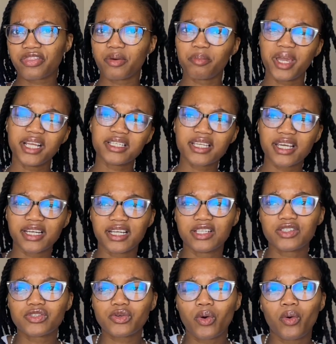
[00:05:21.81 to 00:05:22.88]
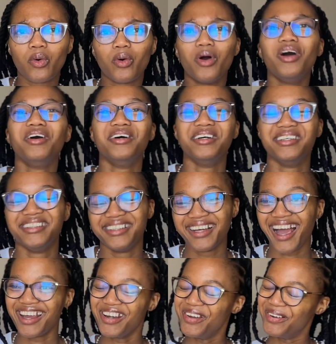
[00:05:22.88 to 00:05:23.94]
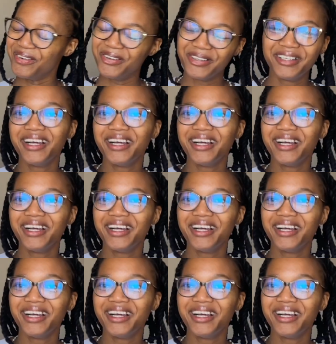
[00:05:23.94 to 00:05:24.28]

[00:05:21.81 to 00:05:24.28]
the maintenance or I know,